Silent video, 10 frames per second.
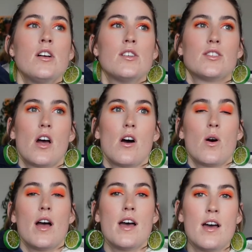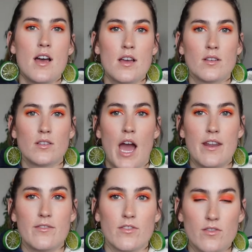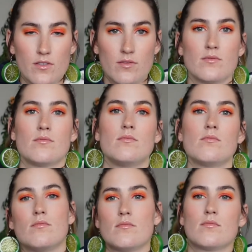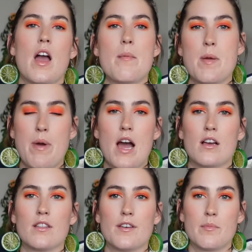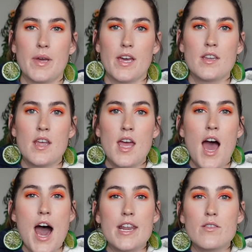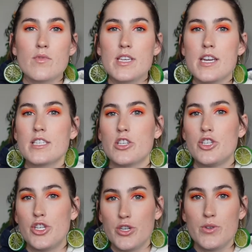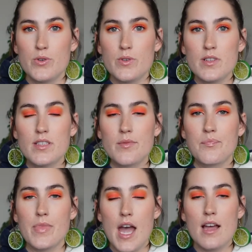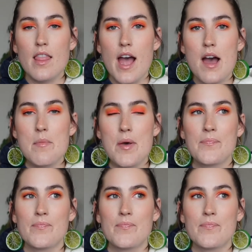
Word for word: So kind of coming back a little bit, I didn't really get to choose that lab.